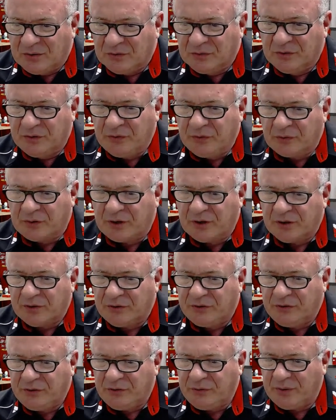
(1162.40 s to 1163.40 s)
Luke,
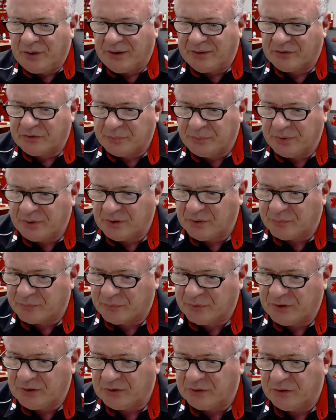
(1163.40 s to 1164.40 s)
do you have to put
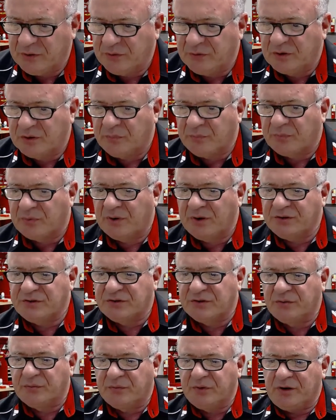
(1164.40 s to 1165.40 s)
preload
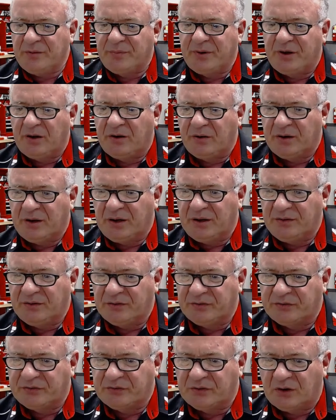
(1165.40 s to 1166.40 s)
compression rebound at
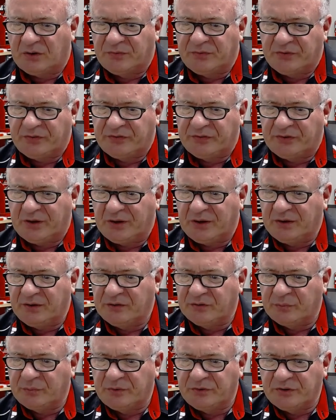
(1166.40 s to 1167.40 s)
the softest
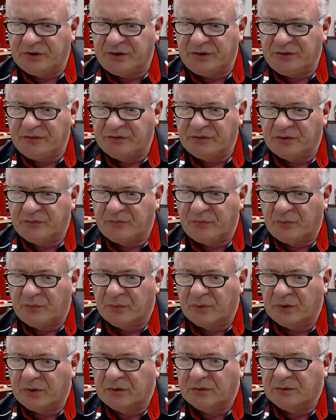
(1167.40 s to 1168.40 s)
settings when changing
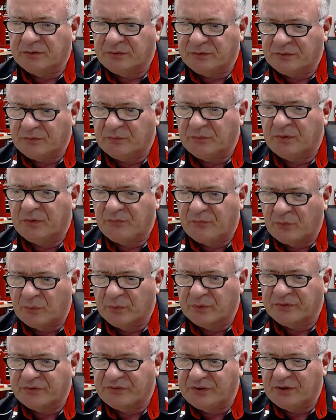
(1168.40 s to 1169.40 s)
fork,
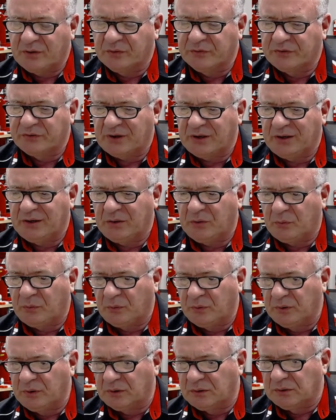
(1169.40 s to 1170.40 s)
fork seals and
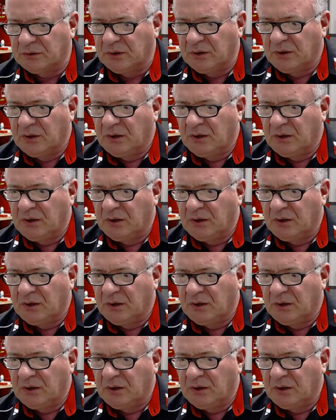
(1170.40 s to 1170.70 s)
oil?